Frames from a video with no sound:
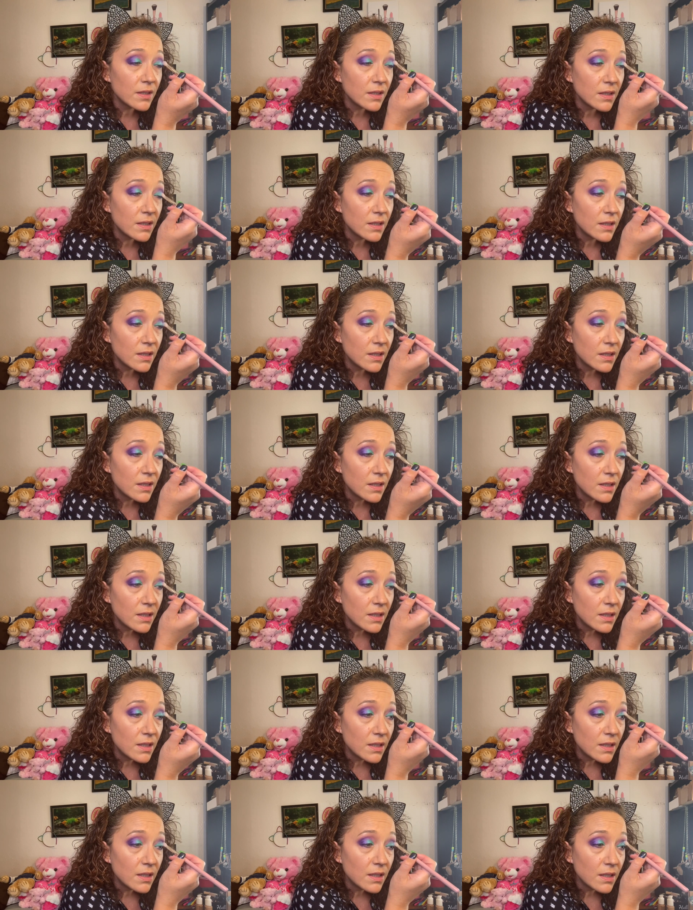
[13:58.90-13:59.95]

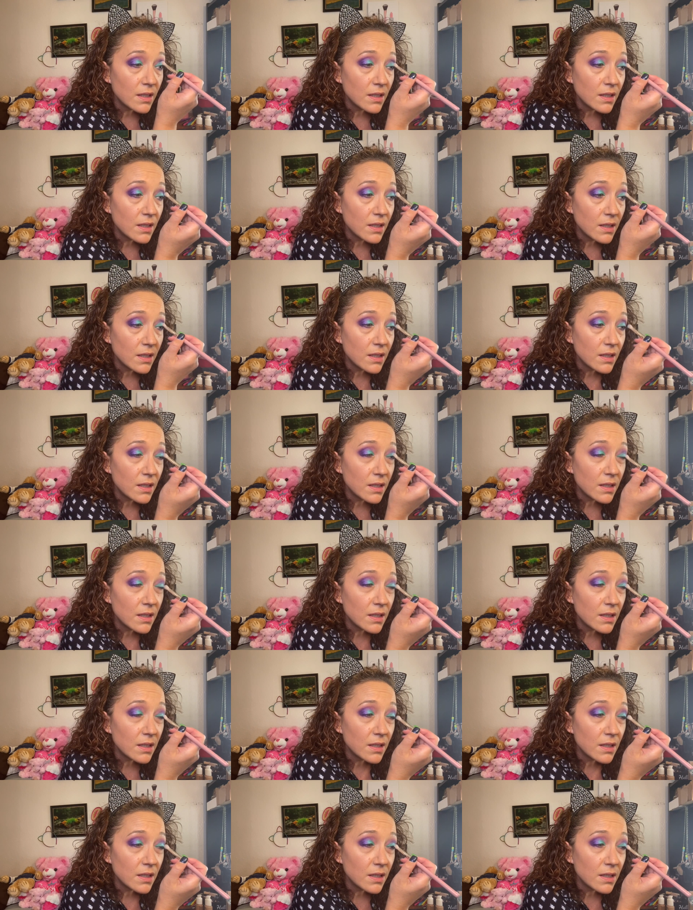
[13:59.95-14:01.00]

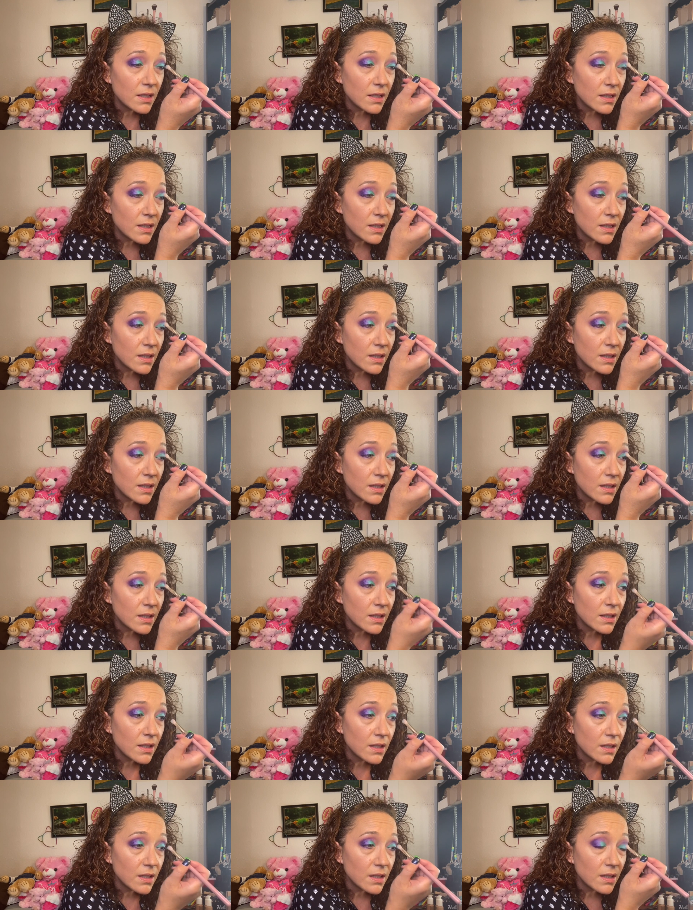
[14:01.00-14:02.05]

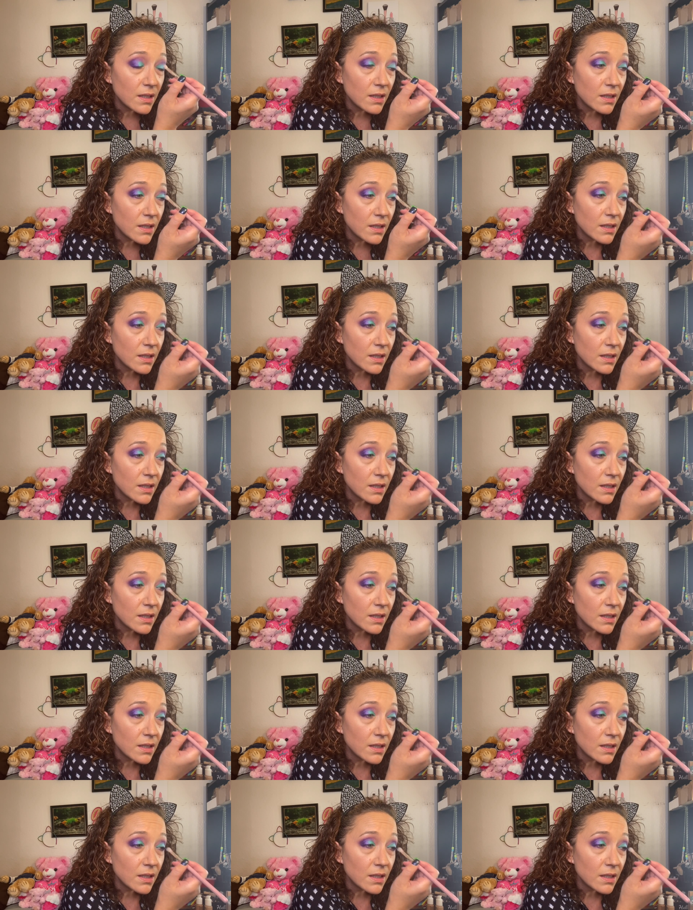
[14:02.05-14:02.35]
Nobody speaks.